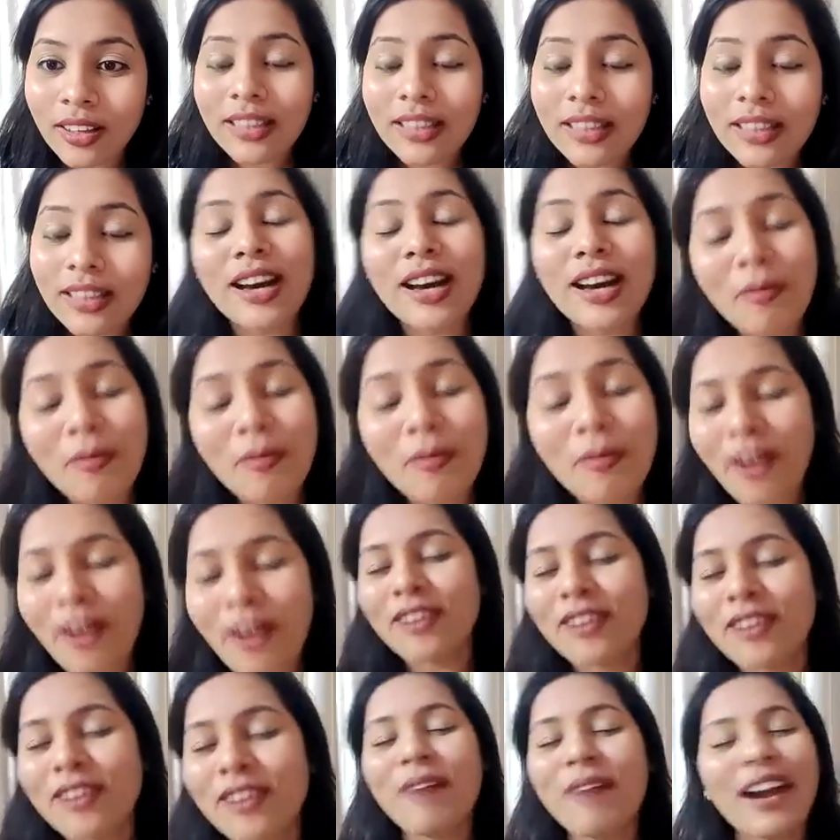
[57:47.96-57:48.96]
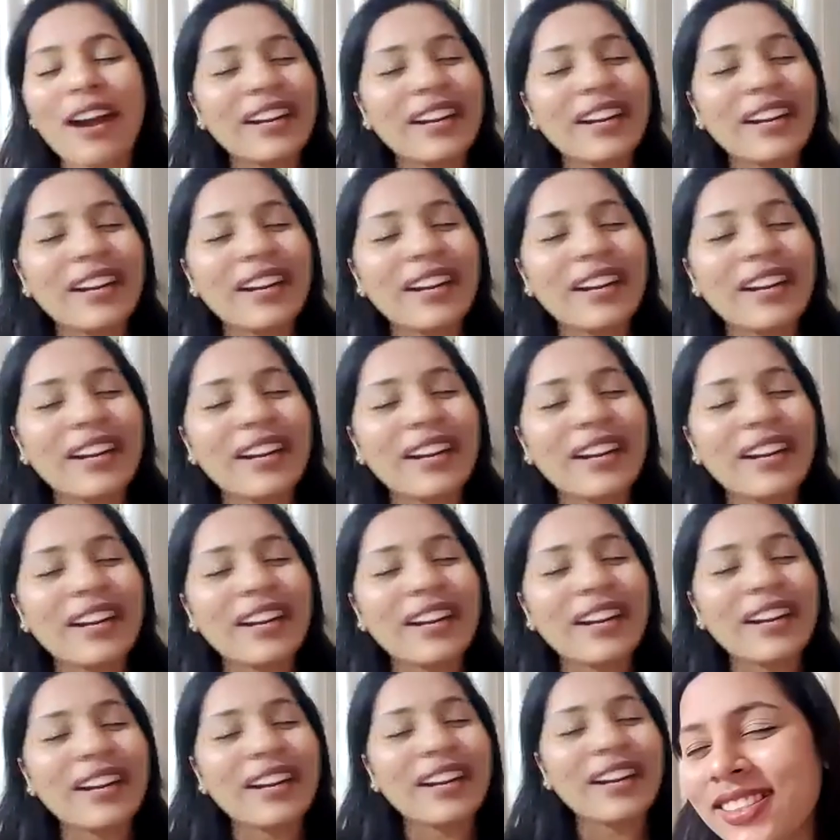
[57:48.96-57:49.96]
Come on, my dear
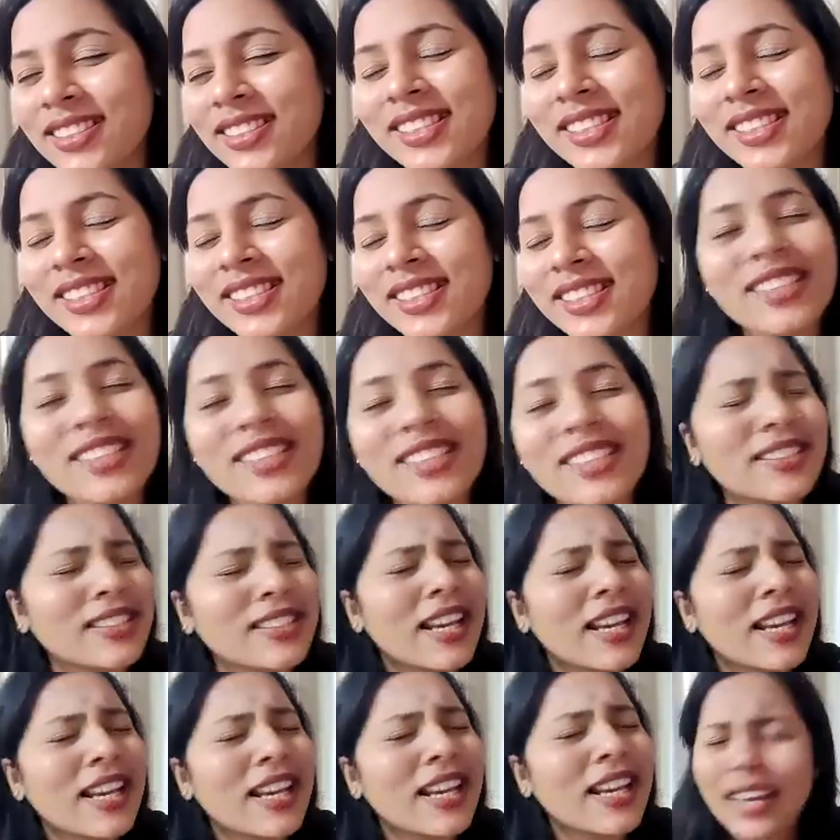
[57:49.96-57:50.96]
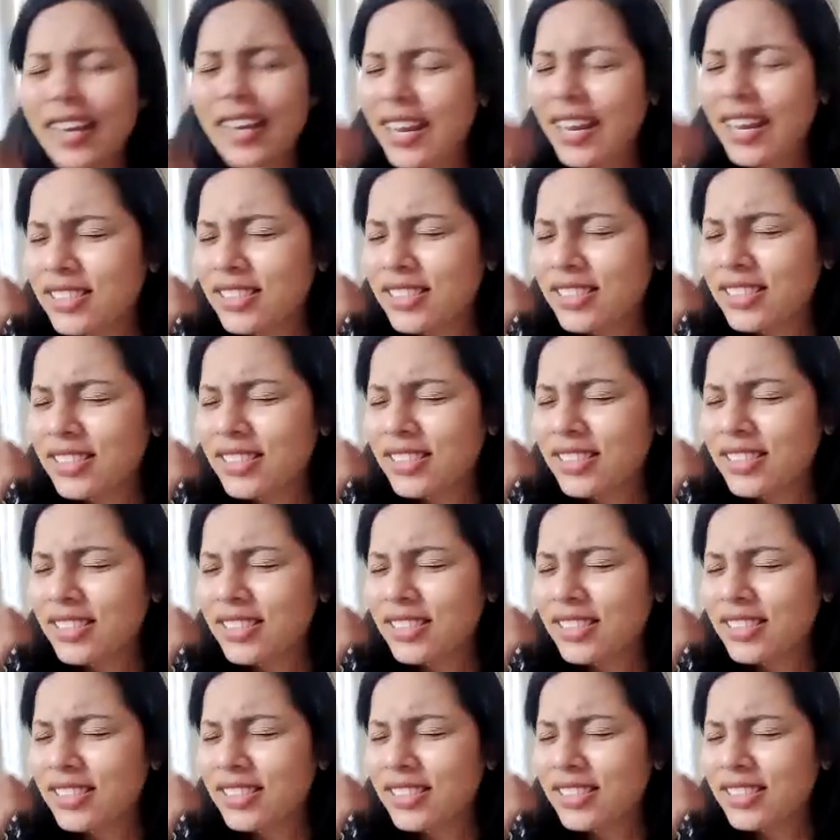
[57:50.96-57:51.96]
brothers and sisters, let our eyes
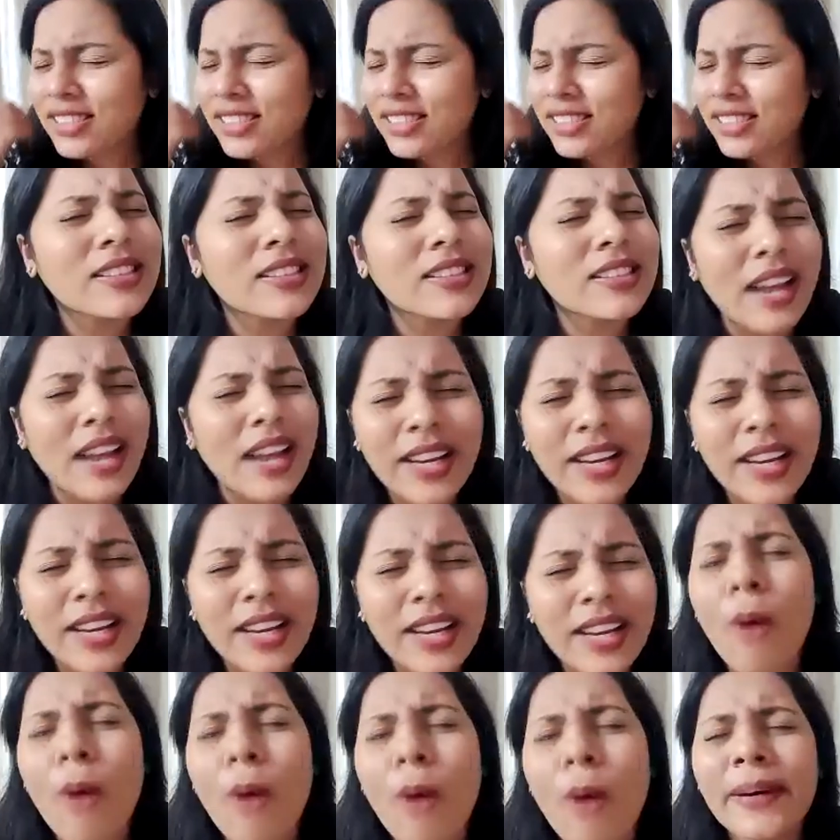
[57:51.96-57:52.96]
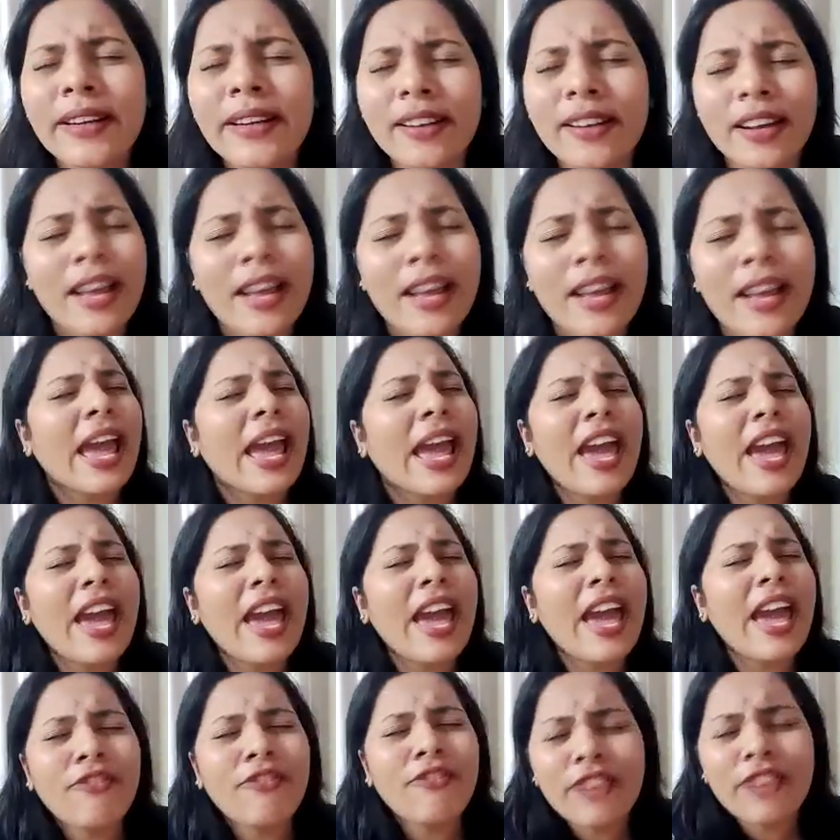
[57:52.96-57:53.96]
of understanding open.
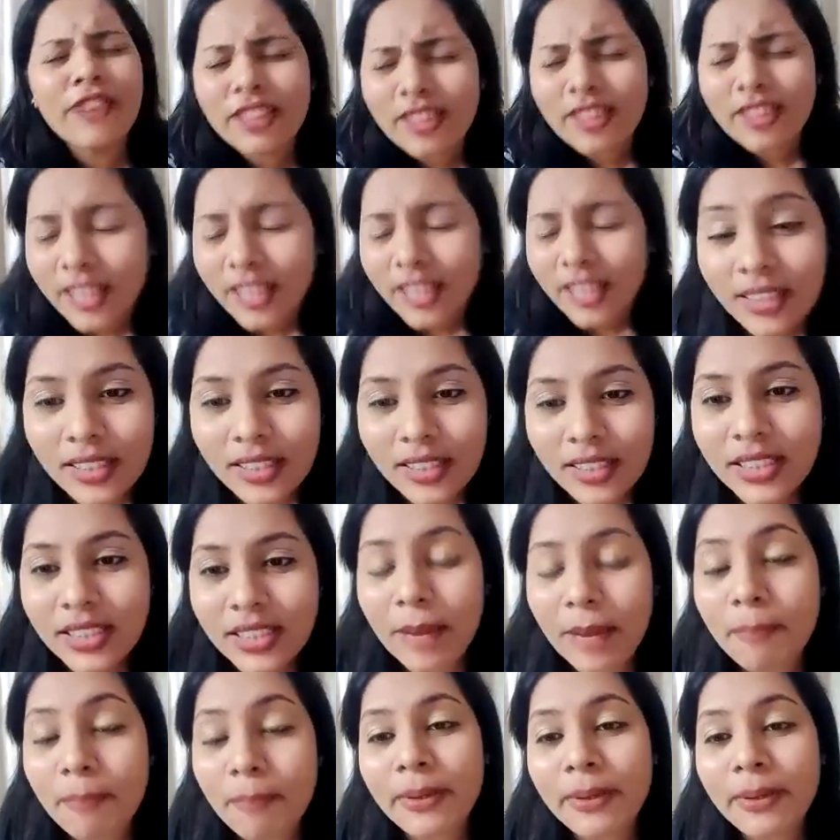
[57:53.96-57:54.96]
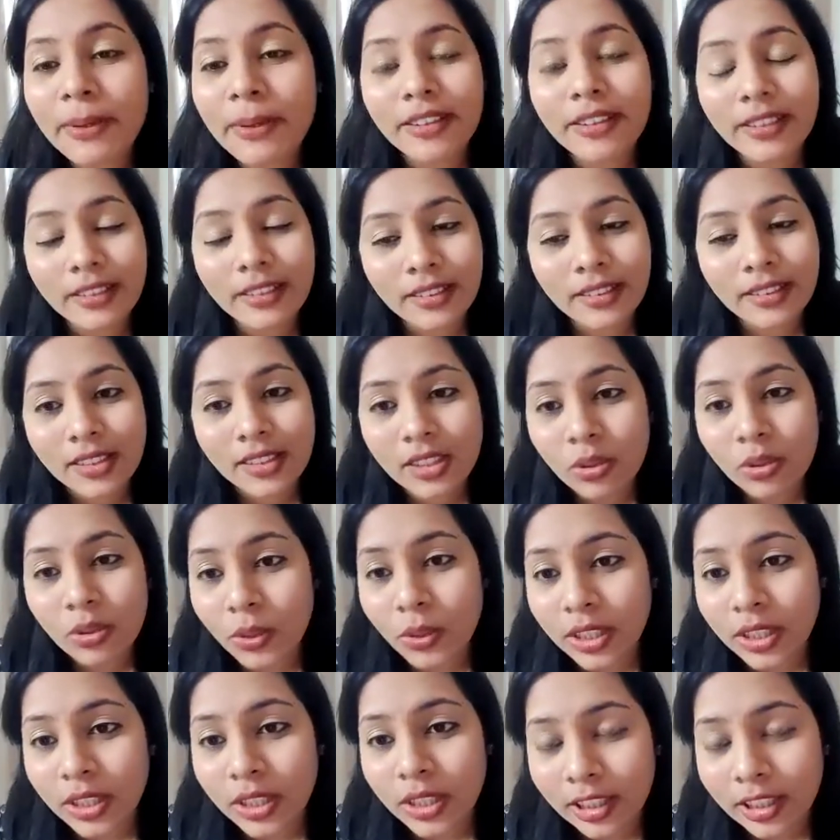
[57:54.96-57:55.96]
Everything is temporary in this
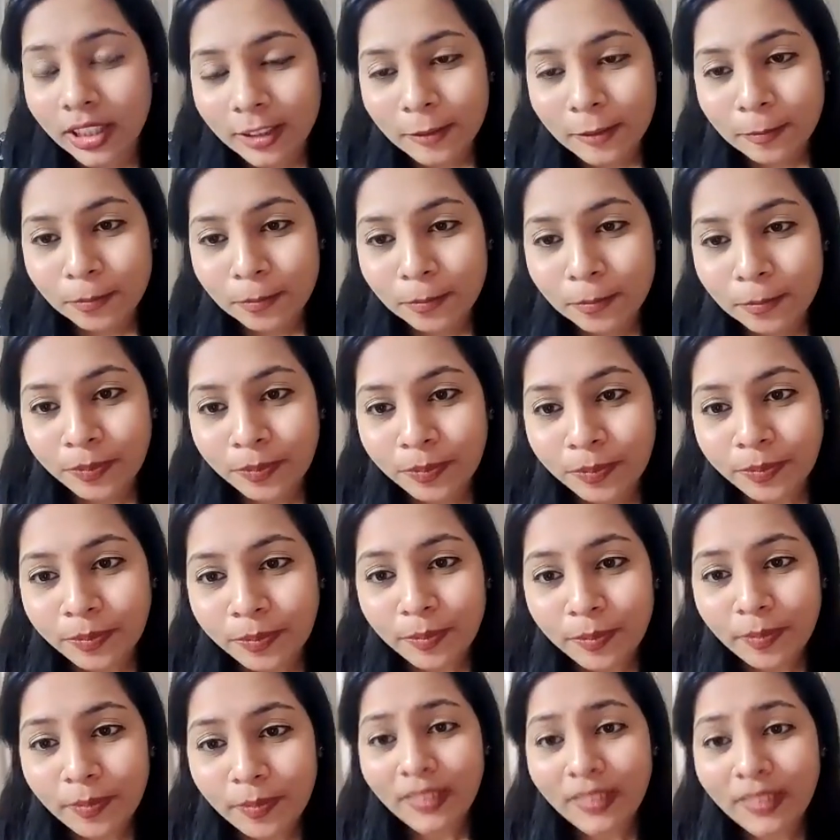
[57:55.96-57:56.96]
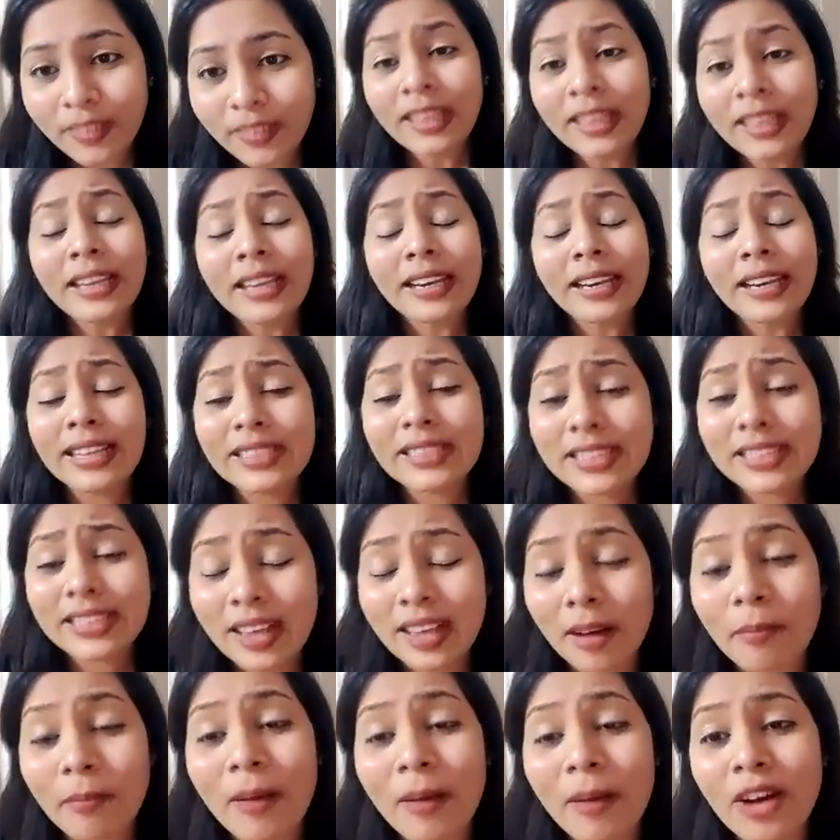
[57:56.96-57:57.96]
world. Let's
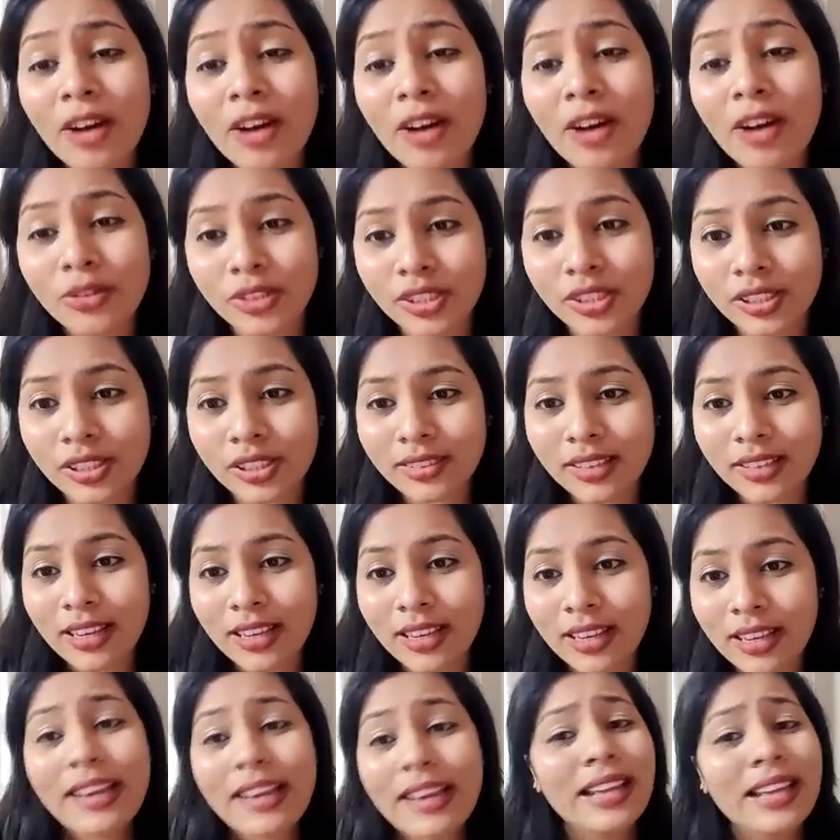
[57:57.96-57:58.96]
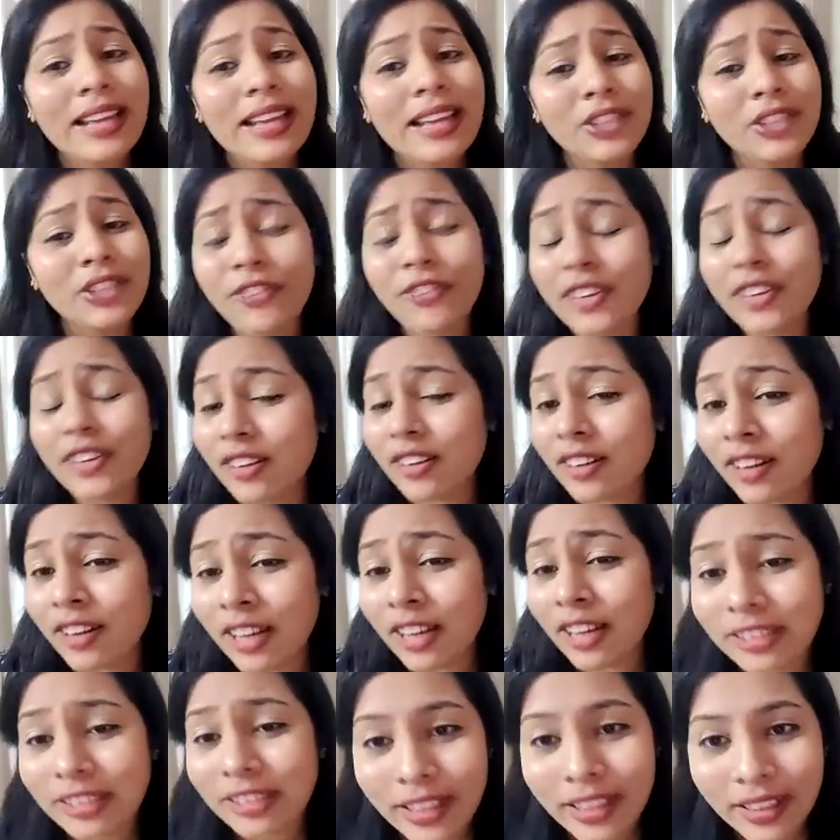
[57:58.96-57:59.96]
come out. Let's fear
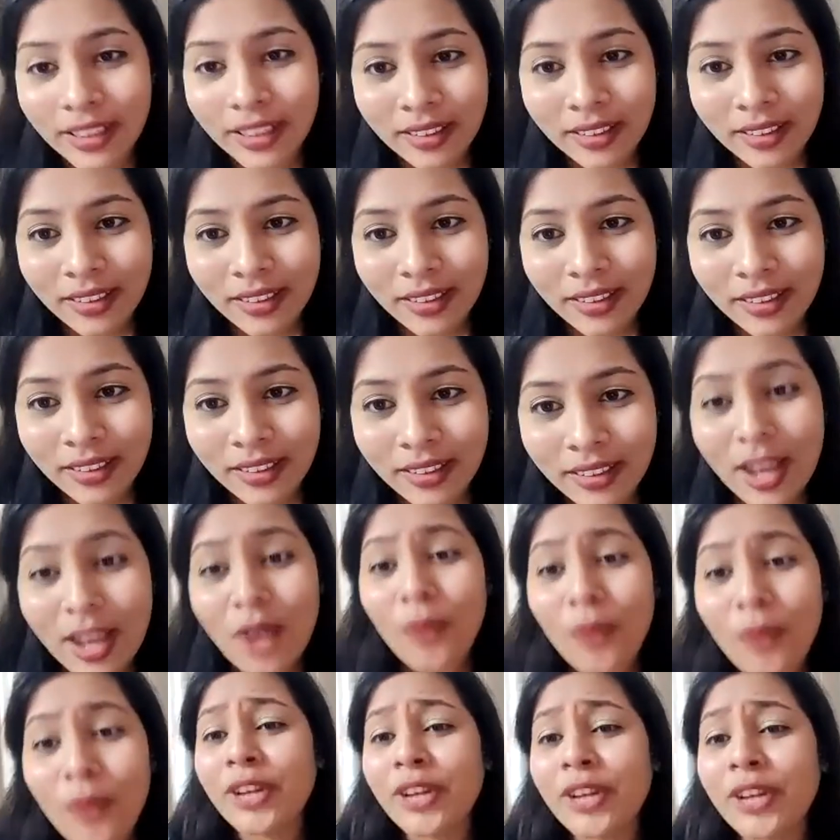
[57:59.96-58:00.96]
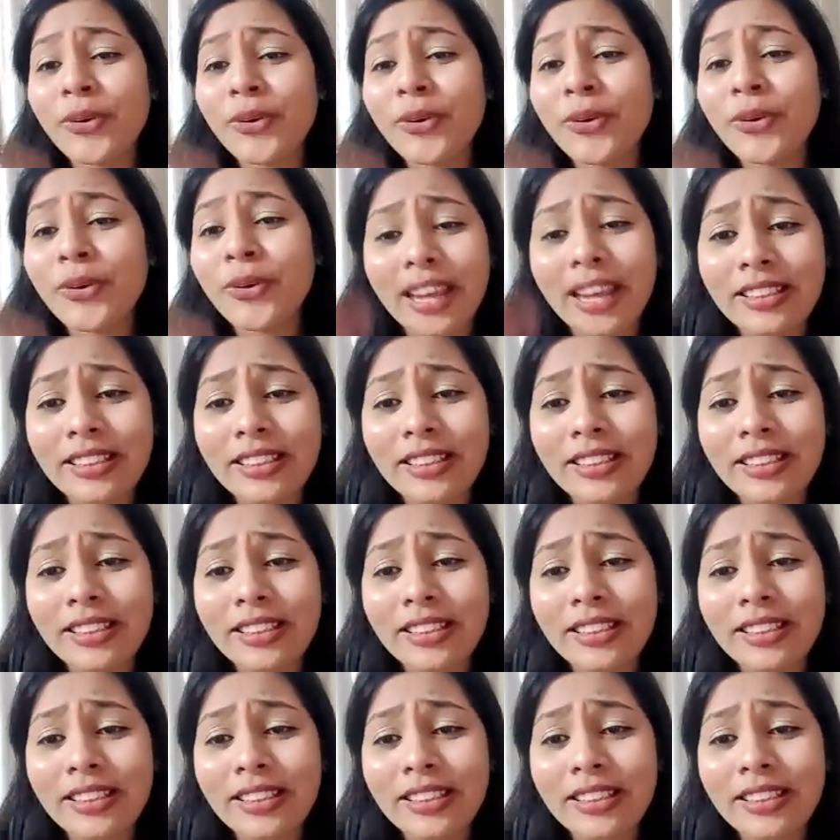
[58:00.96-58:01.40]
nothing. When you get the